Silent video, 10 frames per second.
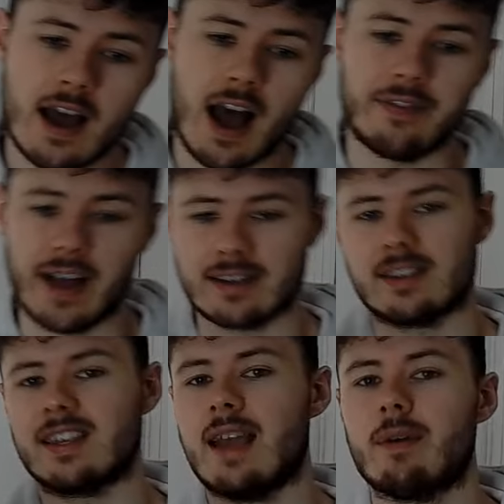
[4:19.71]
And that's the
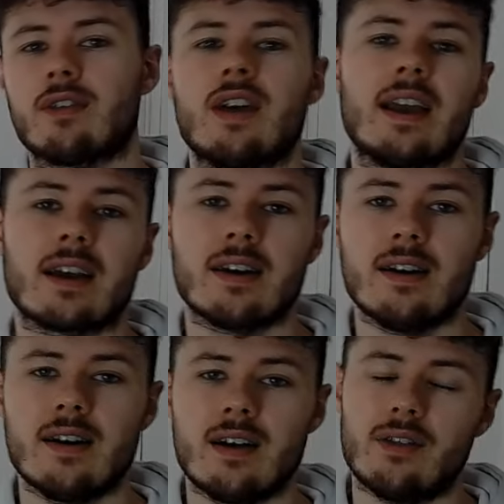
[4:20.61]
team, I think,
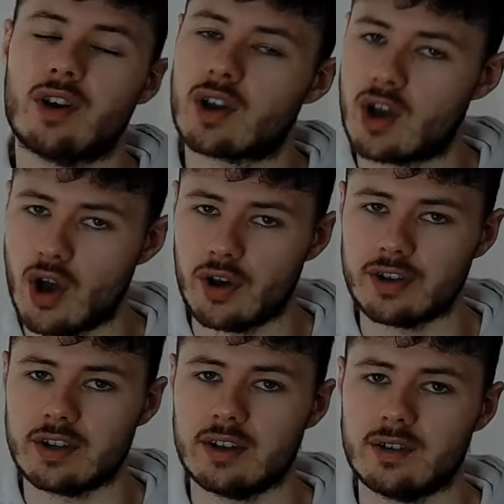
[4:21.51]
that could
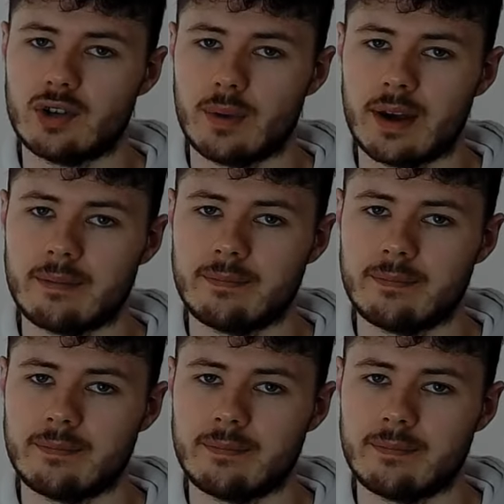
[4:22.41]
do it.